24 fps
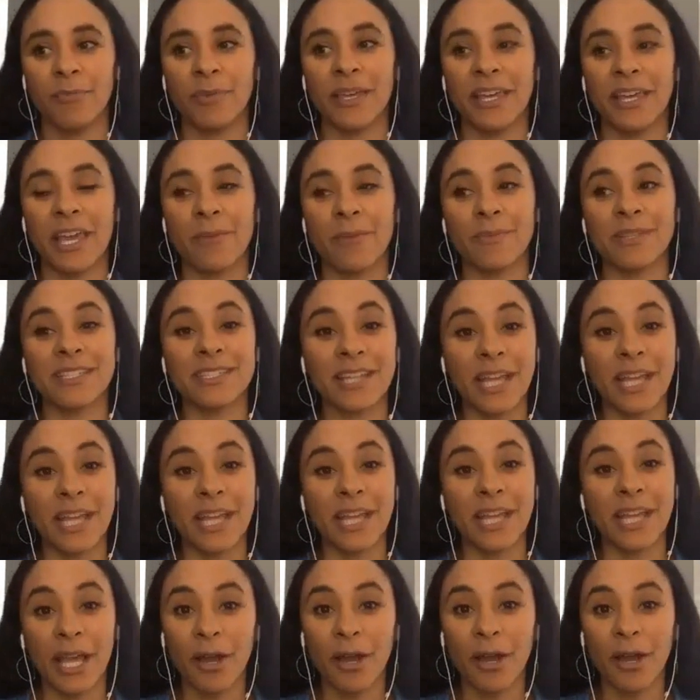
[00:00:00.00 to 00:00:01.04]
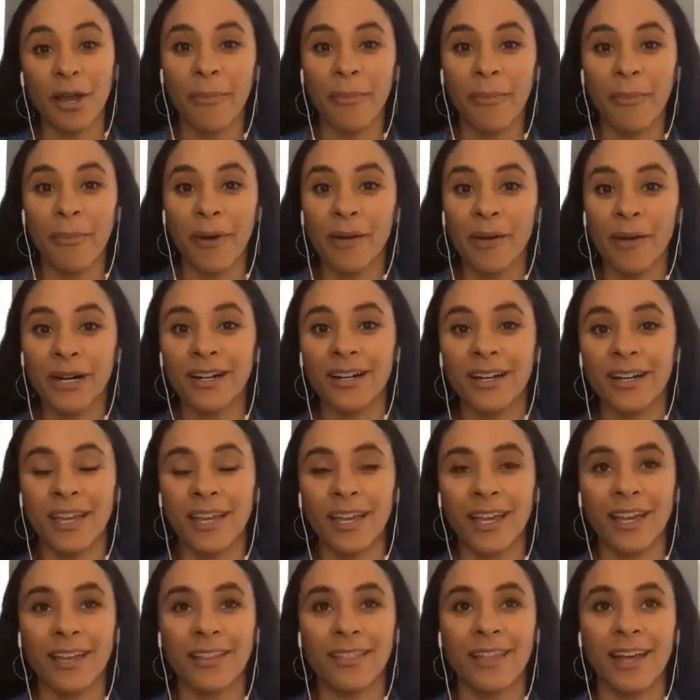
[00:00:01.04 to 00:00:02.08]
became a stay-at-home mama
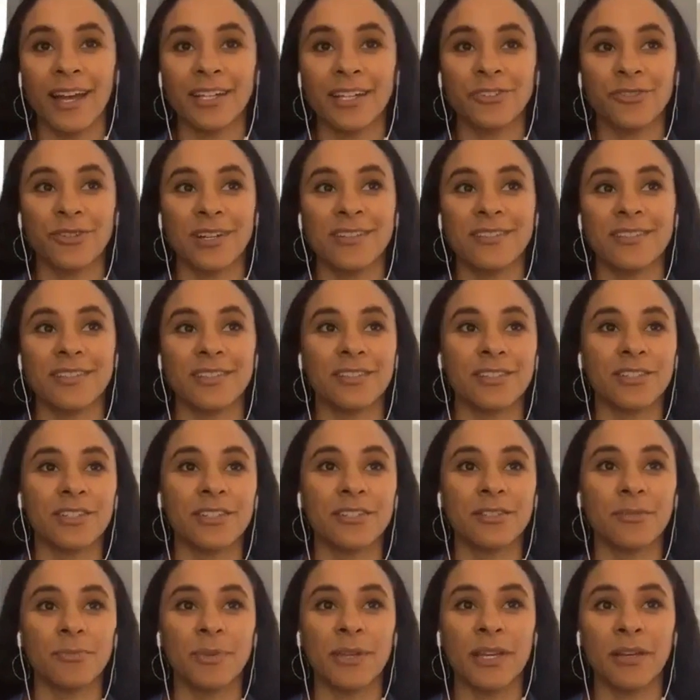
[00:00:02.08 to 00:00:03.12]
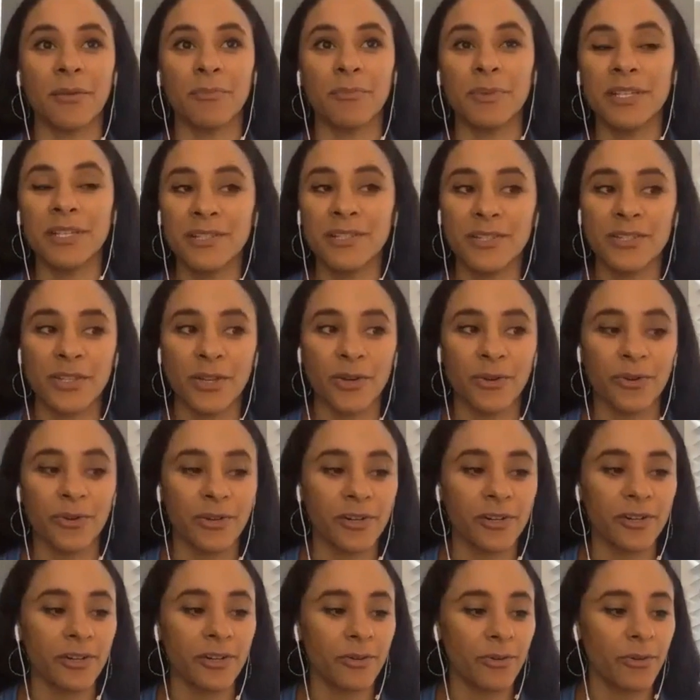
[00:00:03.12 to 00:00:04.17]
and that transitioned to being a business
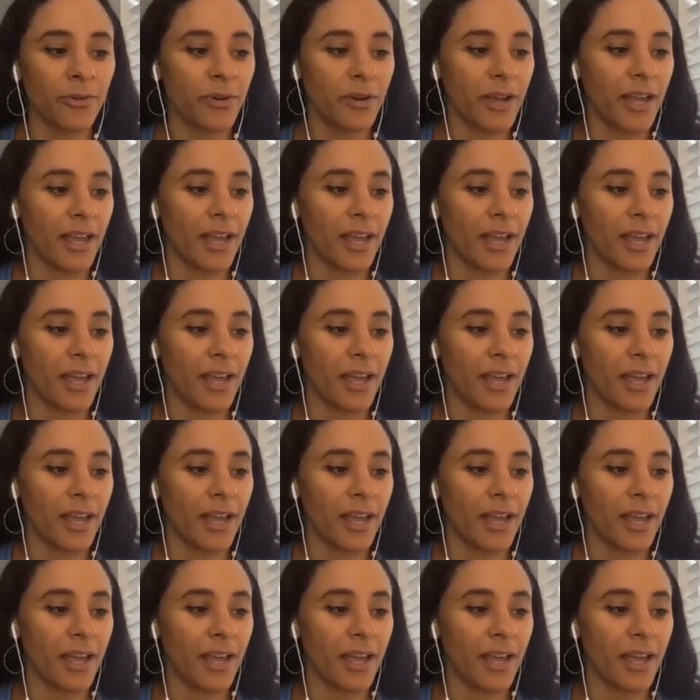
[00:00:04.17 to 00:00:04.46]
owner